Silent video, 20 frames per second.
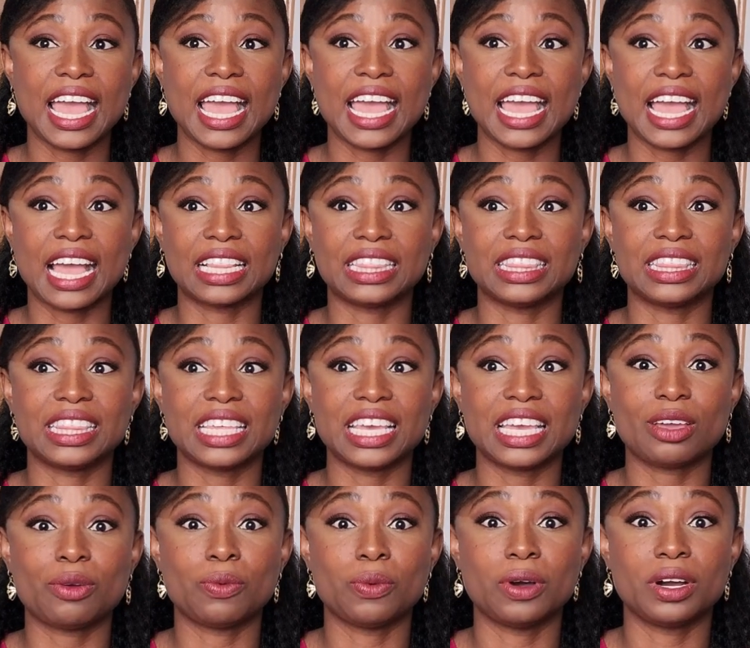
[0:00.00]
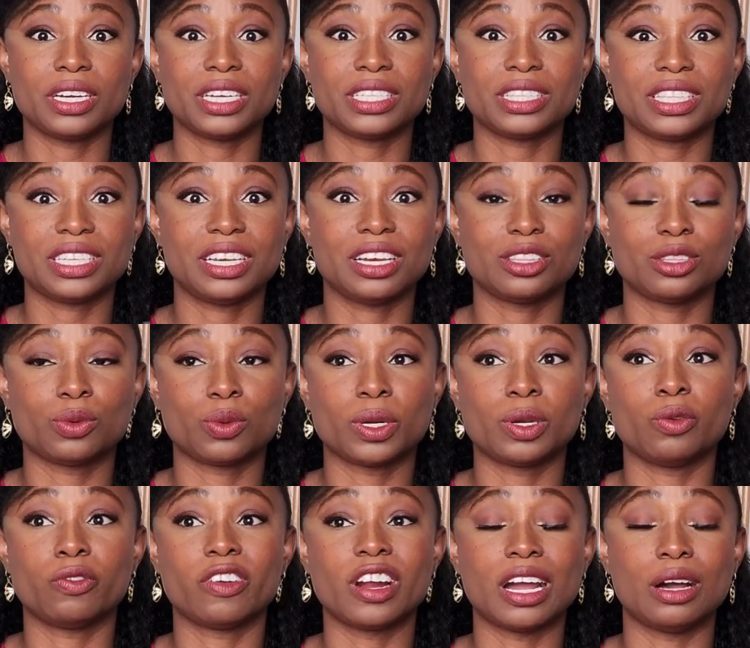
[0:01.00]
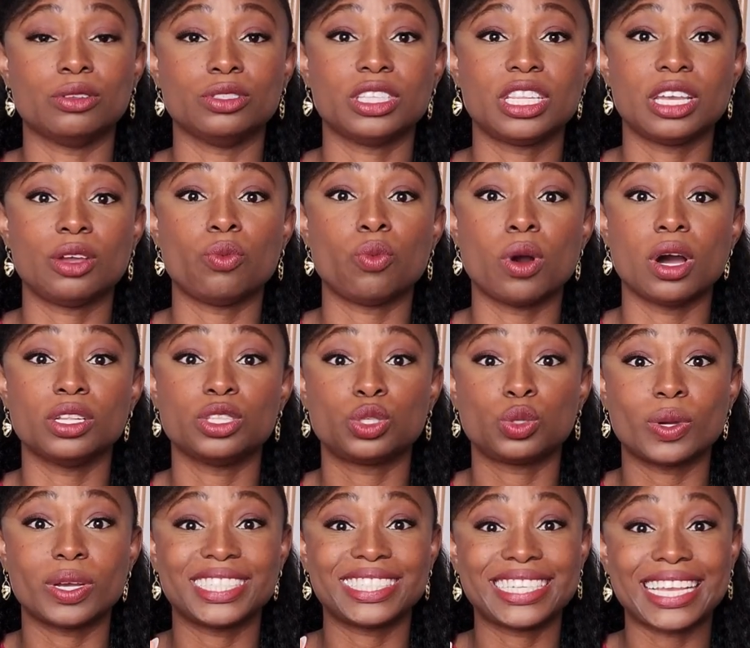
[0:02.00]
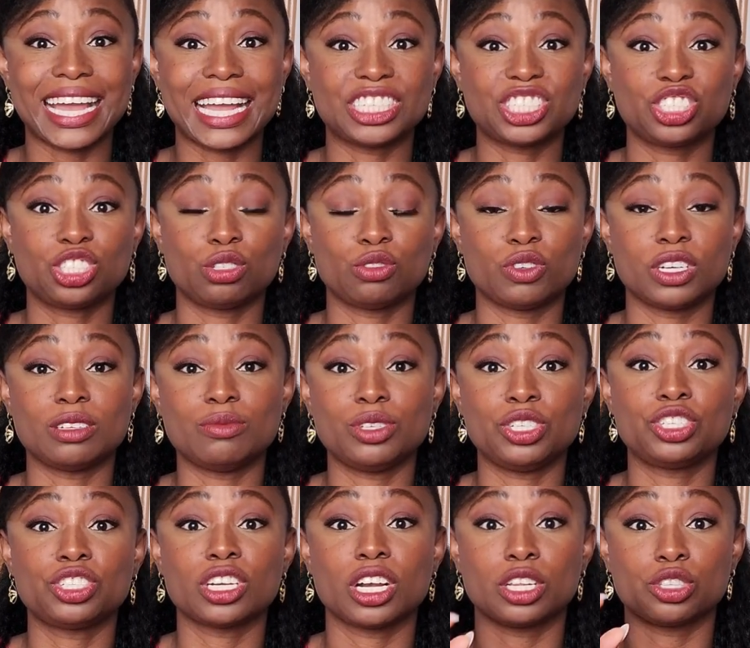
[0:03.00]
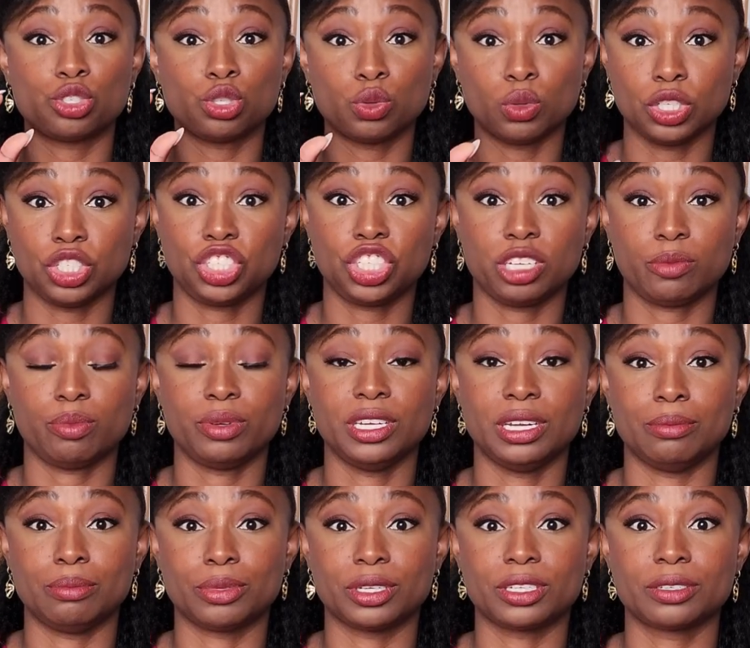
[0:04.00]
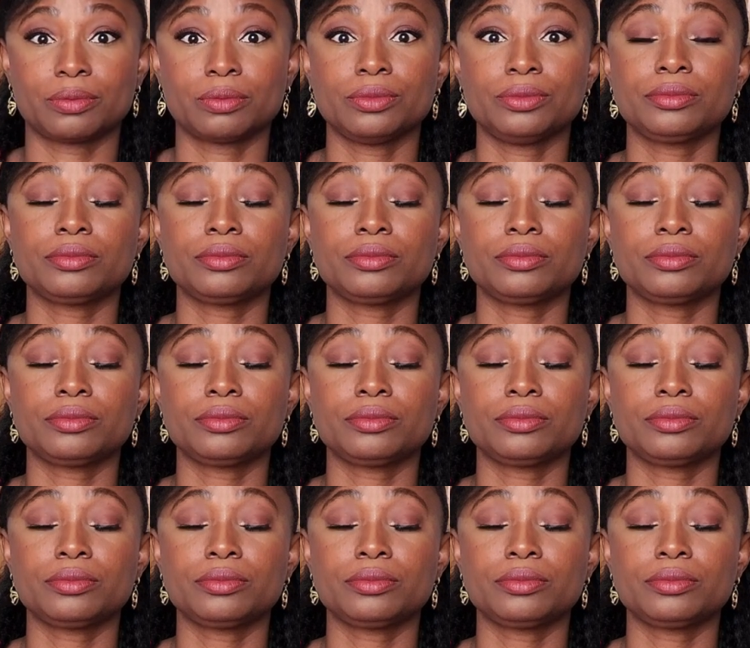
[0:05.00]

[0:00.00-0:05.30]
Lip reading: And they wanted the other way around. They want to attach the rabies shot to a chip number.